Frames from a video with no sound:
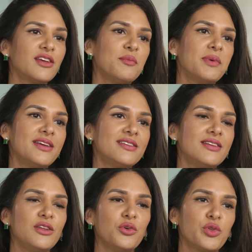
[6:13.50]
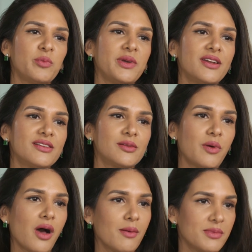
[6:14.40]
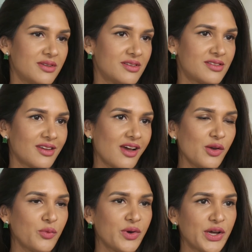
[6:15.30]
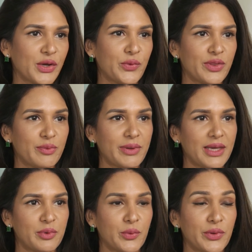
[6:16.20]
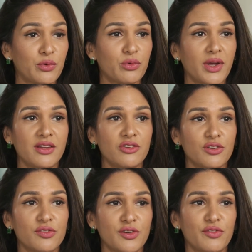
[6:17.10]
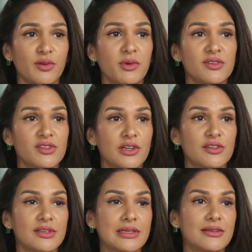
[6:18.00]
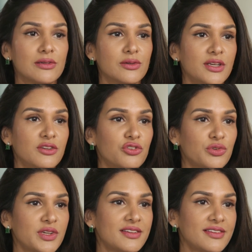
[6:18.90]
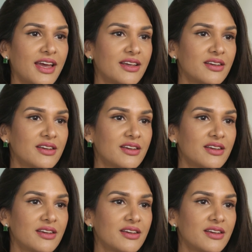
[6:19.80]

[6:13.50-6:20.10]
I'm based in the orthopaedics department. I work with people with a range of different musculoskeletal injuries and